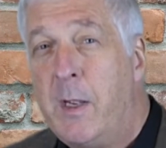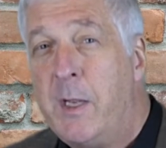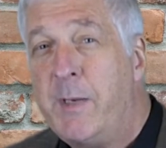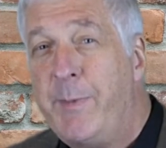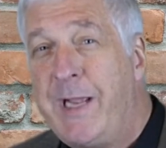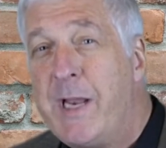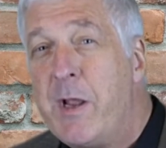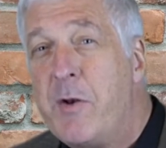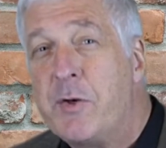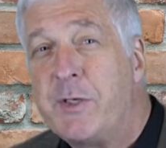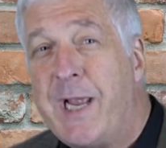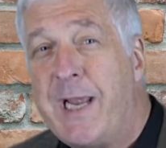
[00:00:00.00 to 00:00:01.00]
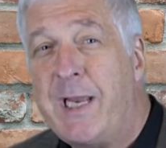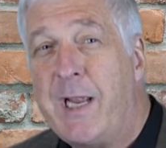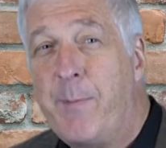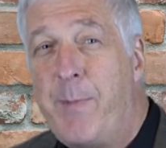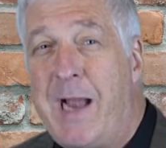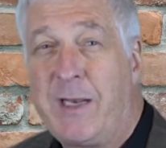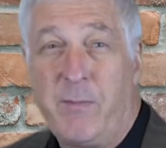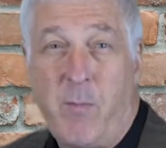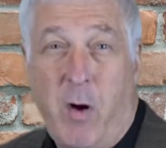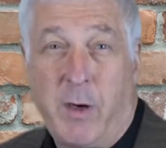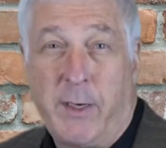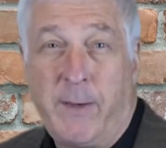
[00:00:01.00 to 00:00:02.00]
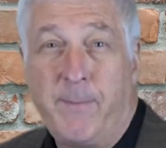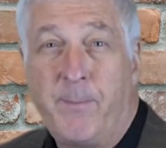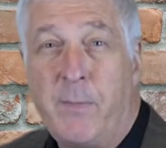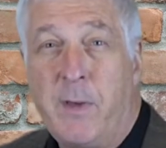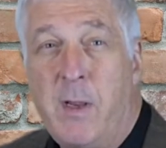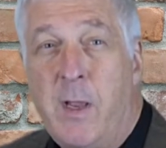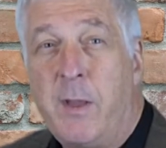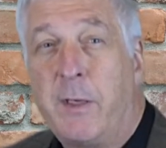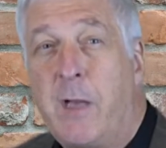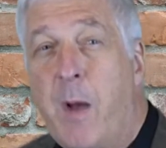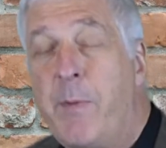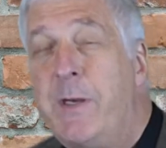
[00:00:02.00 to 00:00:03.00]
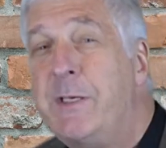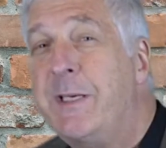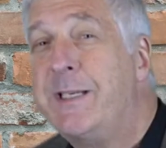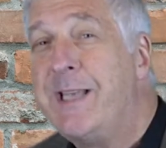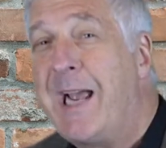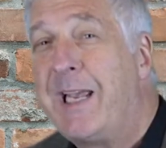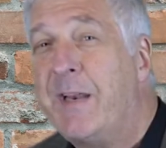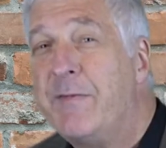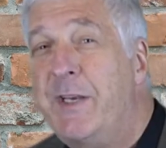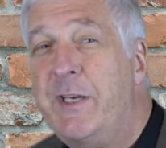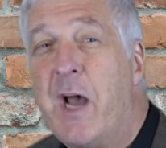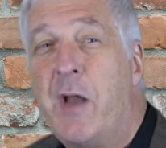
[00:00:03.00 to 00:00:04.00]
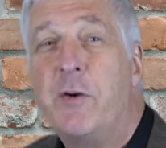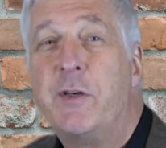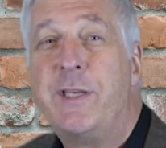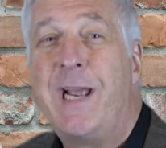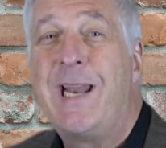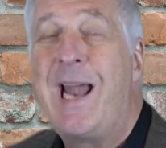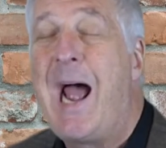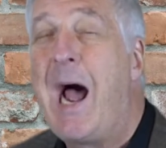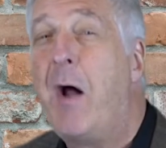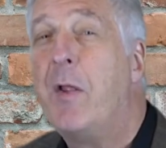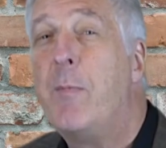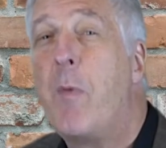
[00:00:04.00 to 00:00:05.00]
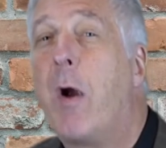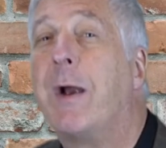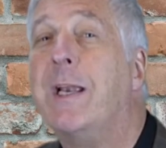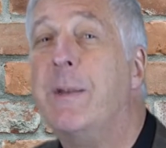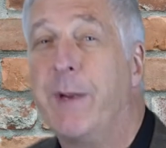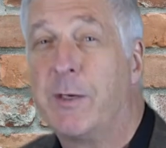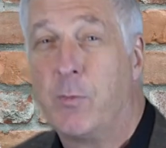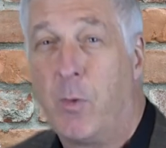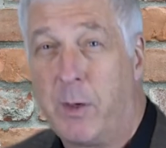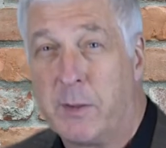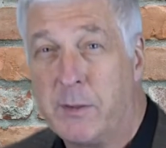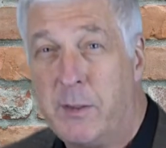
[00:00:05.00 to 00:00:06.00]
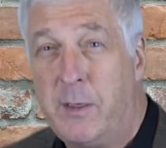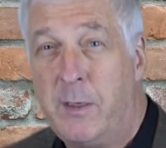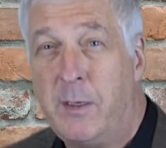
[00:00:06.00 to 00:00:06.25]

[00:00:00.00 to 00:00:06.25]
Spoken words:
To begin to understand the impact of marketing, the company's executives need to understand how the marketing mix works.